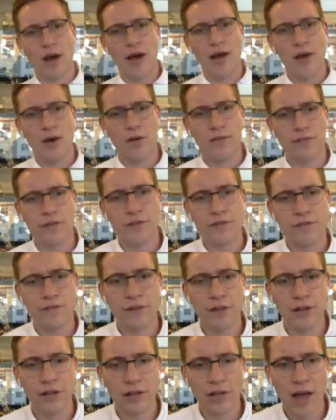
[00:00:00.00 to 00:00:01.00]
I often
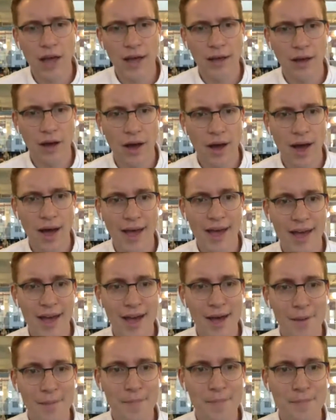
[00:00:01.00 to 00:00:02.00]
feel like I
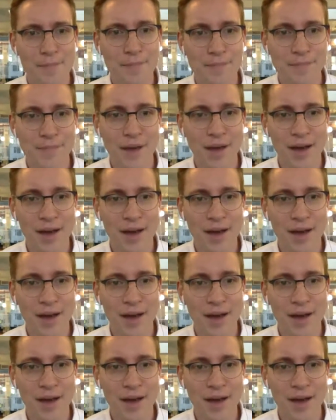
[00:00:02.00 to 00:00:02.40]
am